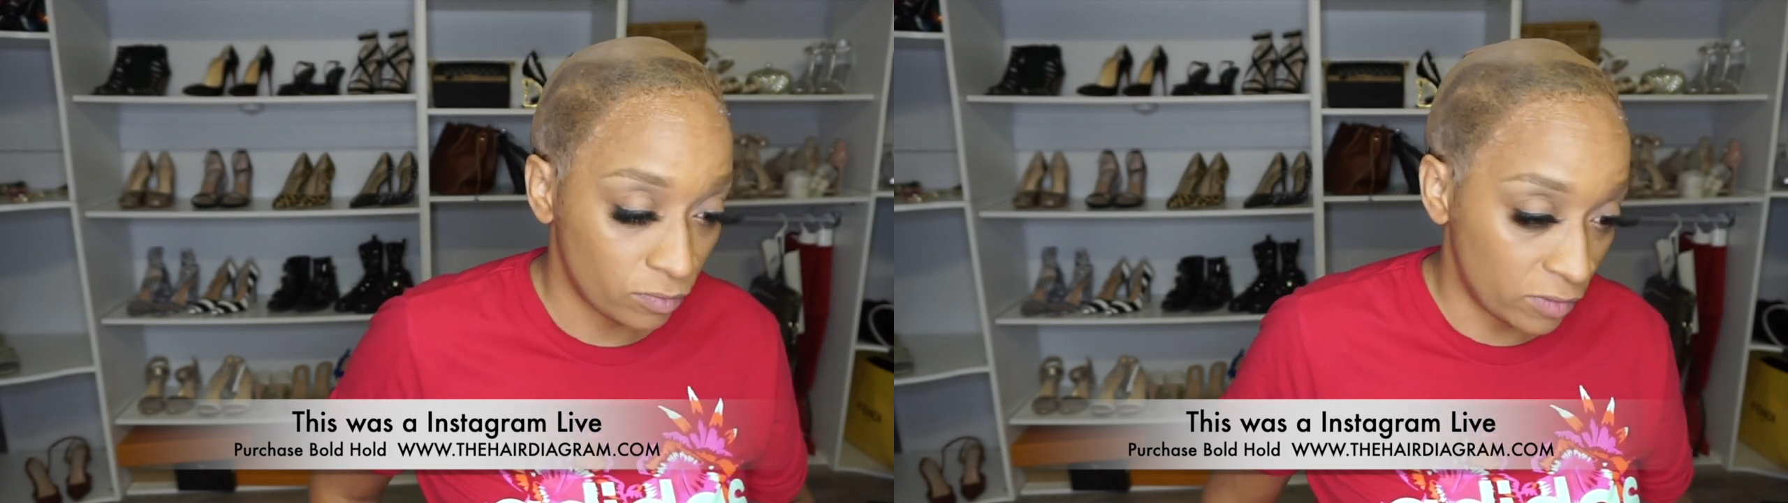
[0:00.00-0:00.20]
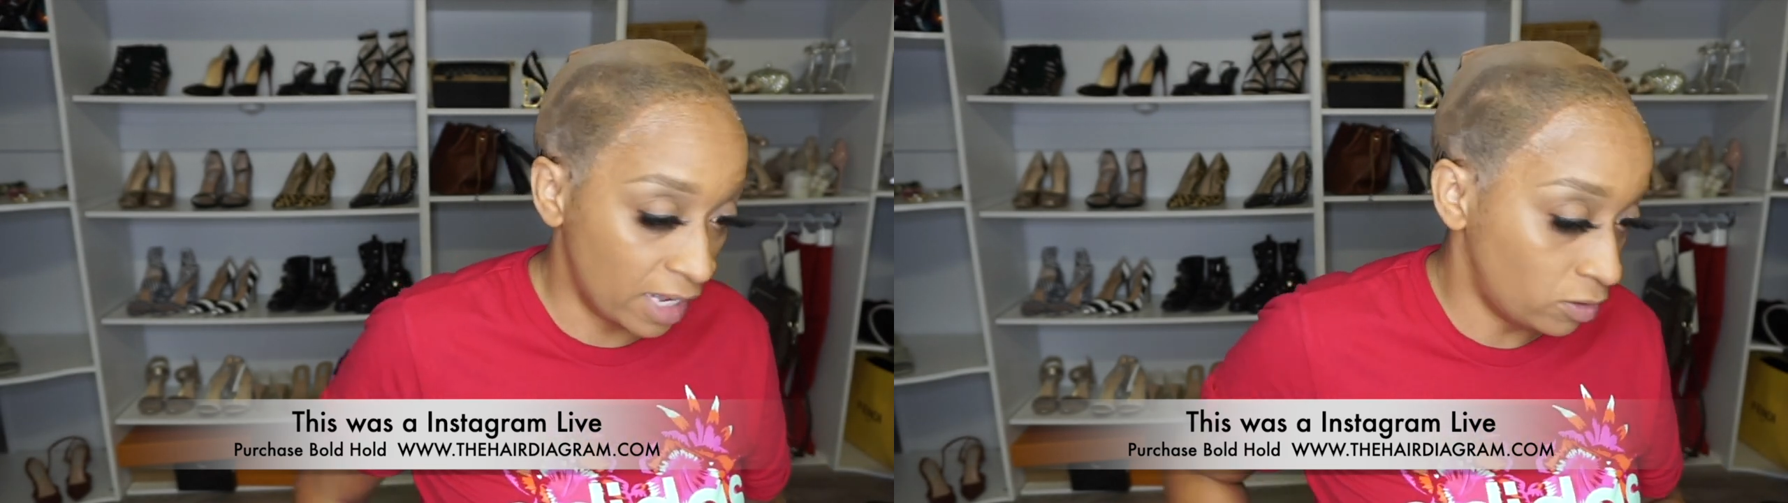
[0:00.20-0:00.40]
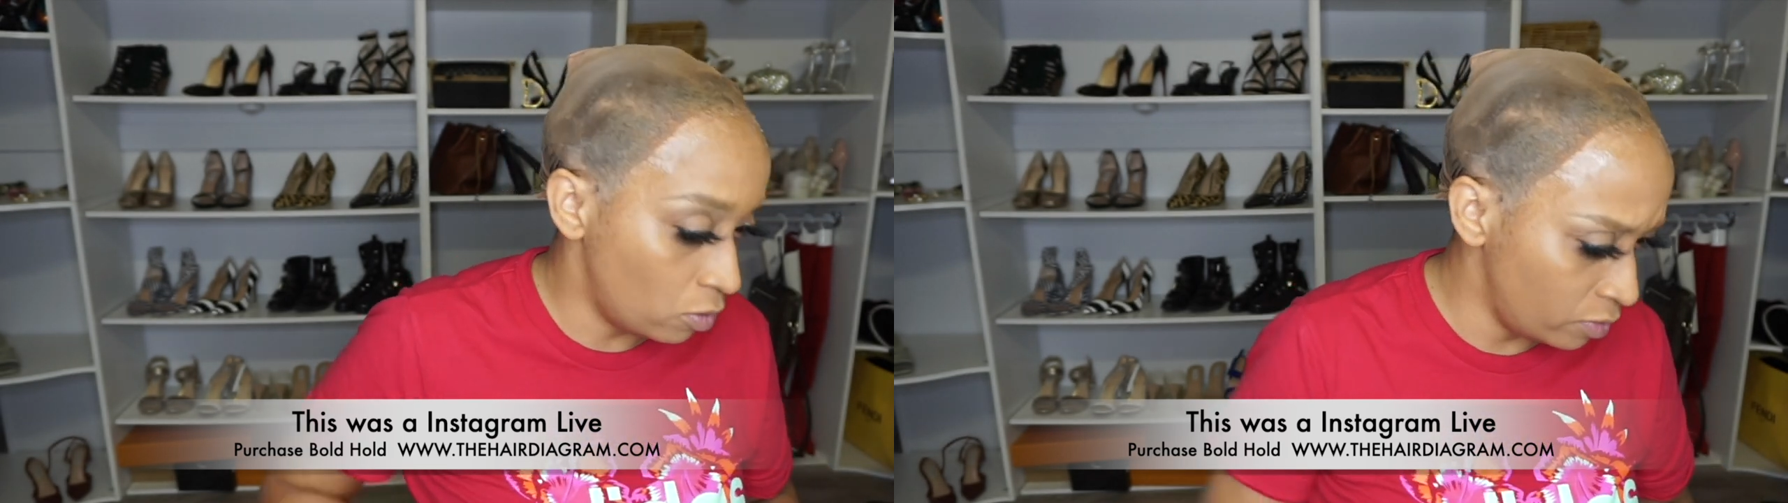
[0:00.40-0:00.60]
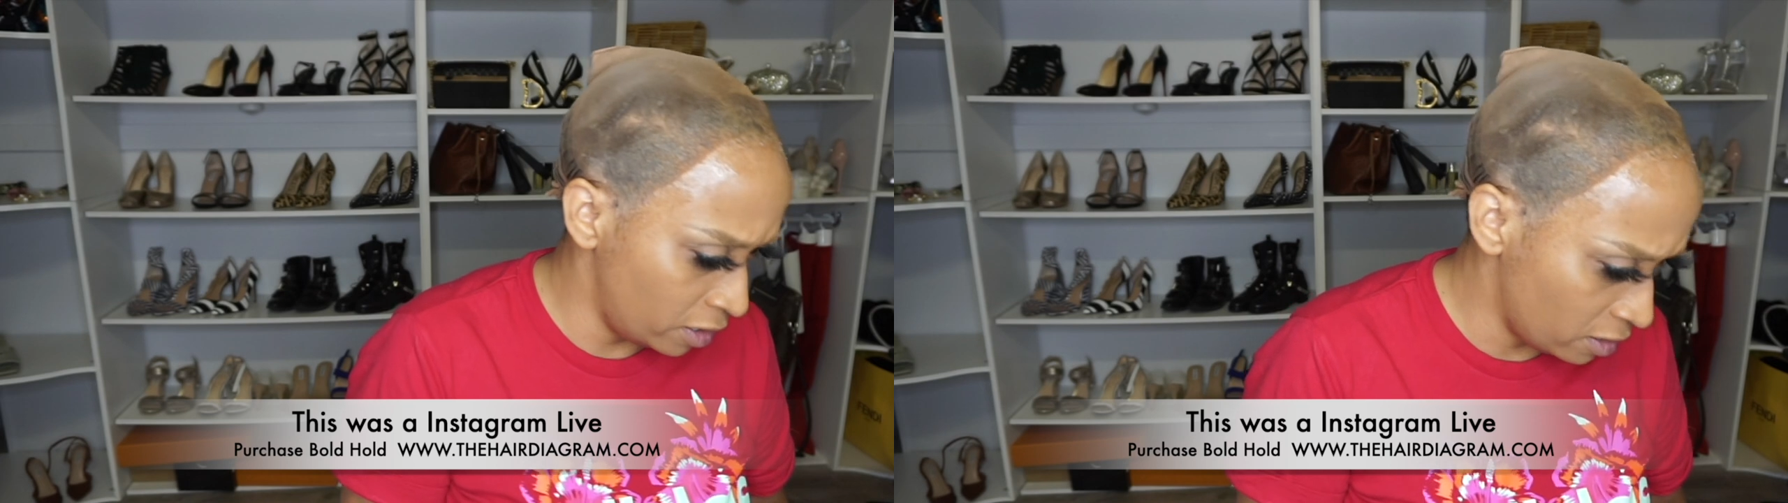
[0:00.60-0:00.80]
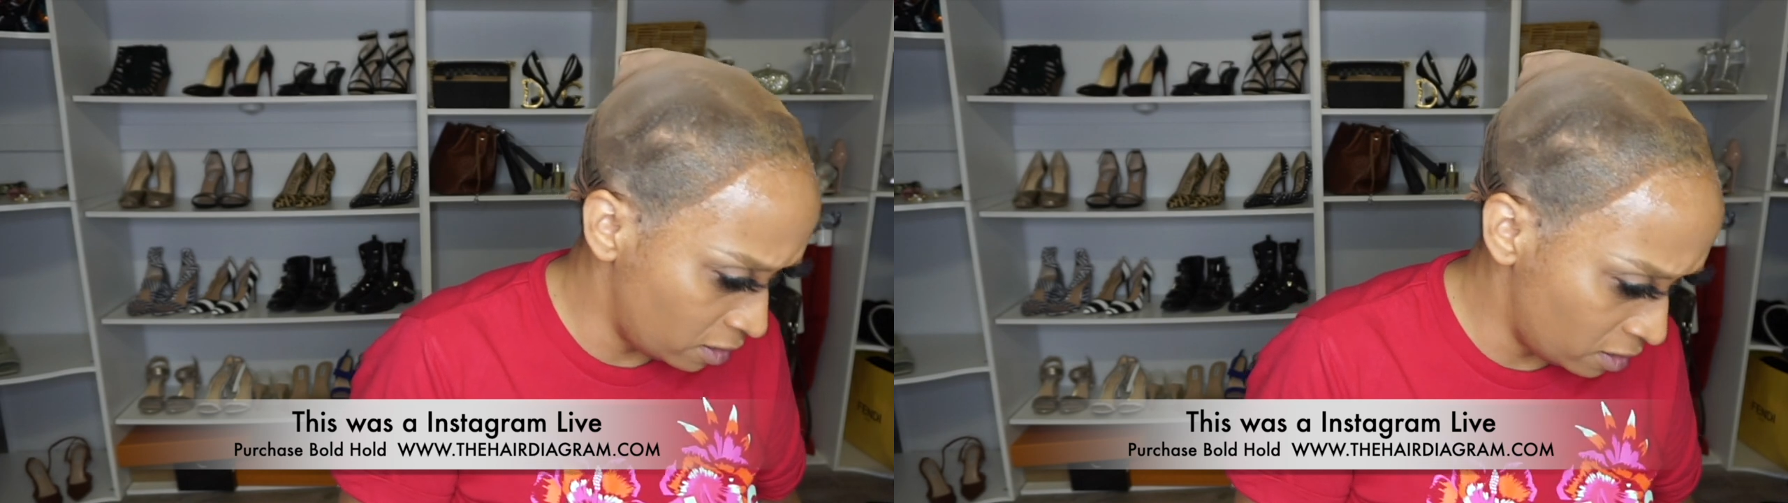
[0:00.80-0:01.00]
That's what
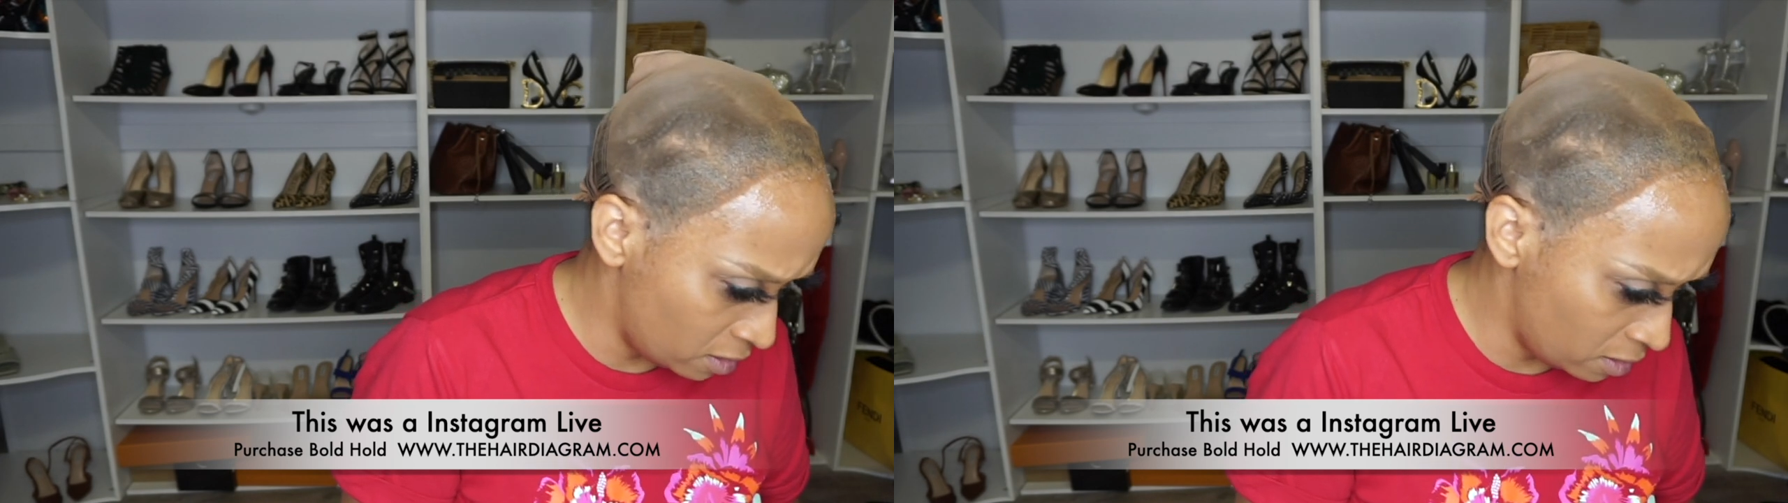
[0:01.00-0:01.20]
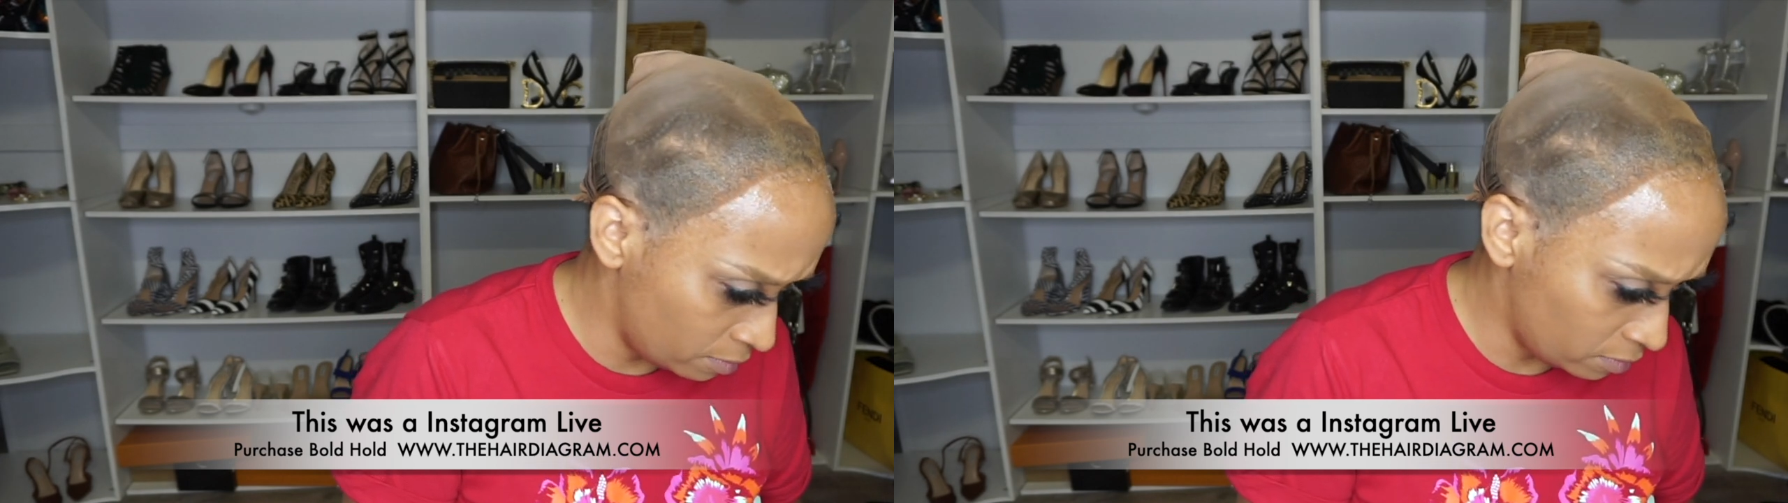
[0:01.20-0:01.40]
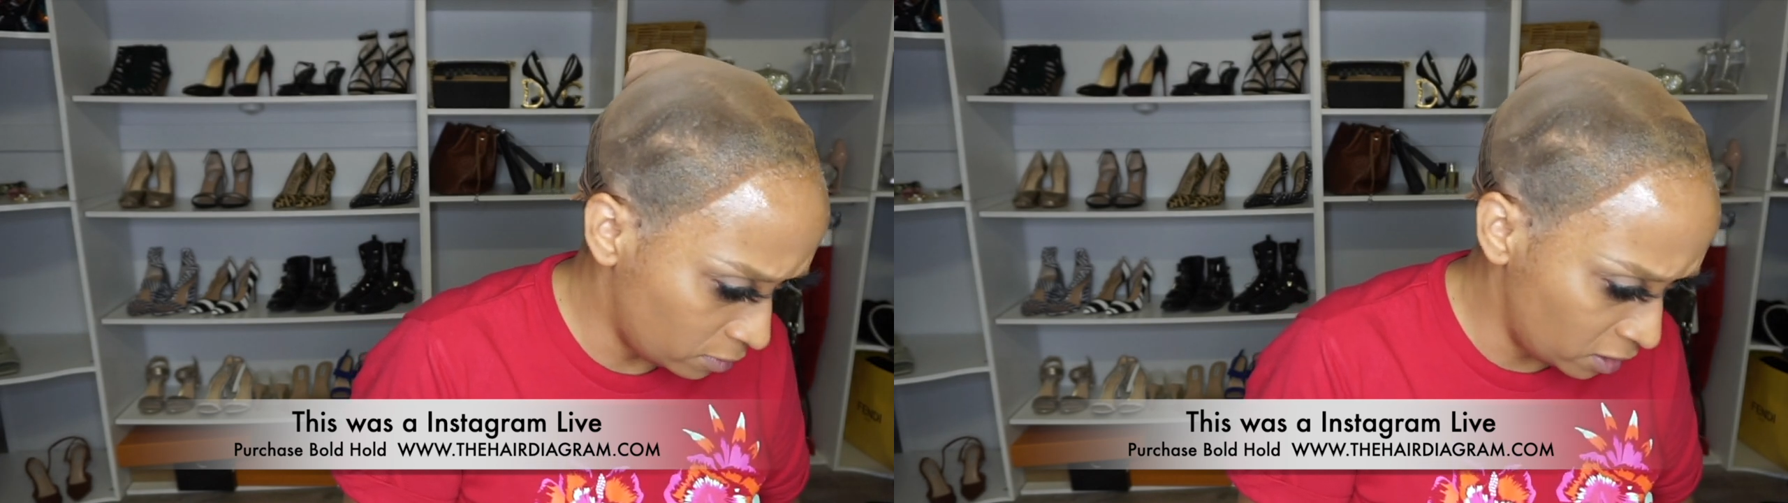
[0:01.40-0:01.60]
we're um,